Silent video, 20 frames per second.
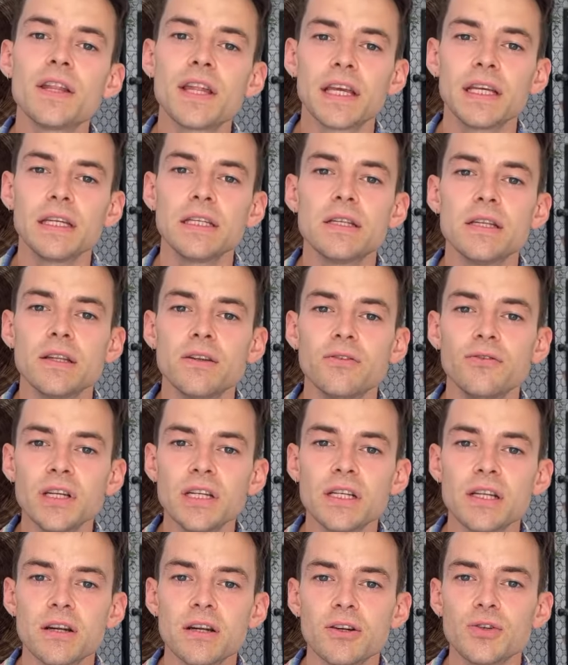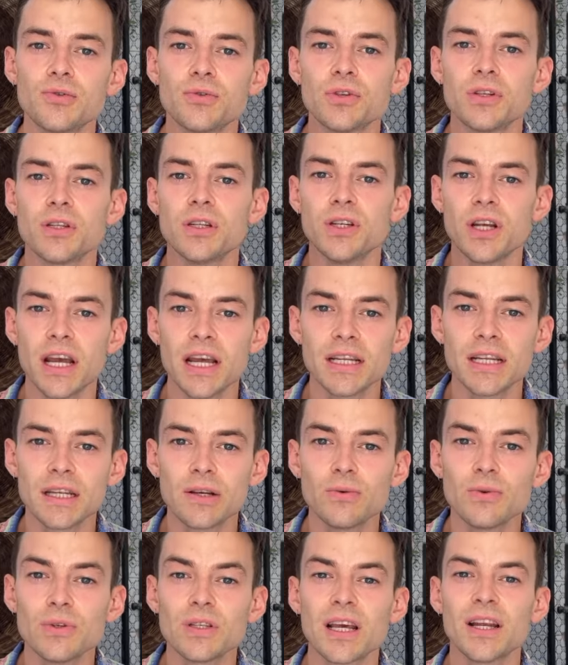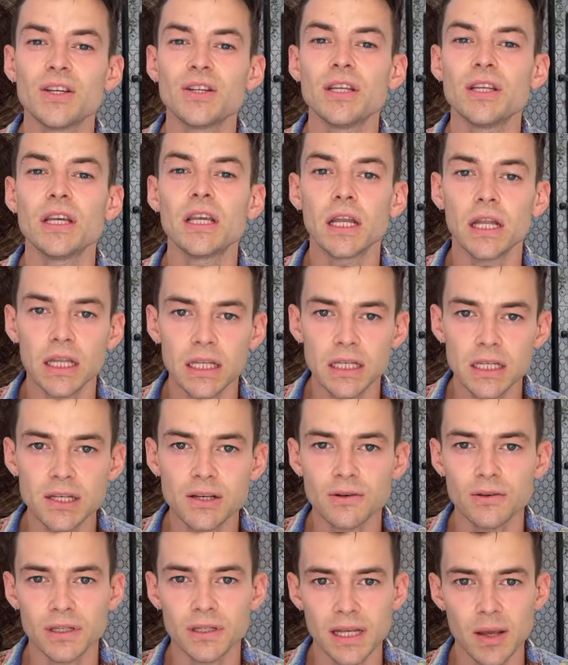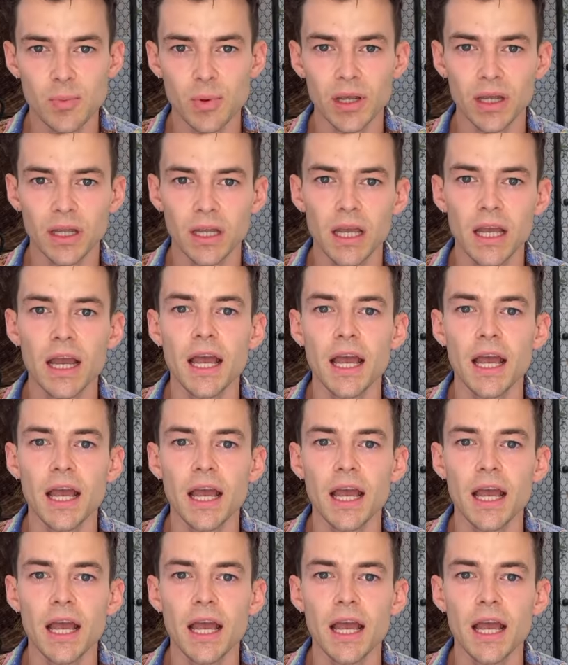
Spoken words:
things that the research were suggesting was actually kinesiotaping.